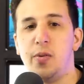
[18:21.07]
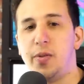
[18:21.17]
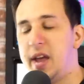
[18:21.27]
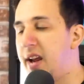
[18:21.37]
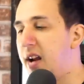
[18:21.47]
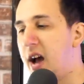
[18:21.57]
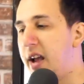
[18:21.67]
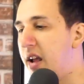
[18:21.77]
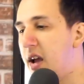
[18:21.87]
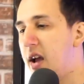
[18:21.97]
think like,
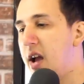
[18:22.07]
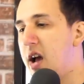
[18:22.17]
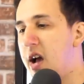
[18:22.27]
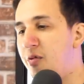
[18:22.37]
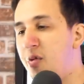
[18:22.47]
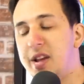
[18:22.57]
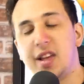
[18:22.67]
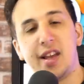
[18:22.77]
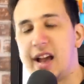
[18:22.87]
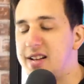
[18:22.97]
if we can
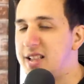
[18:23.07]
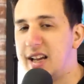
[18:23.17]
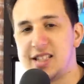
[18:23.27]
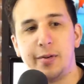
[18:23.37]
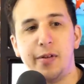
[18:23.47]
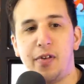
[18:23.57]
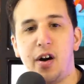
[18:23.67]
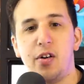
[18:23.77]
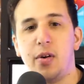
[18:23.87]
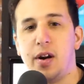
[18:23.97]
get to that
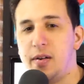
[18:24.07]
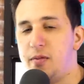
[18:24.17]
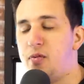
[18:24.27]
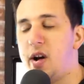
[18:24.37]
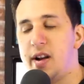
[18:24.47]
semi-final in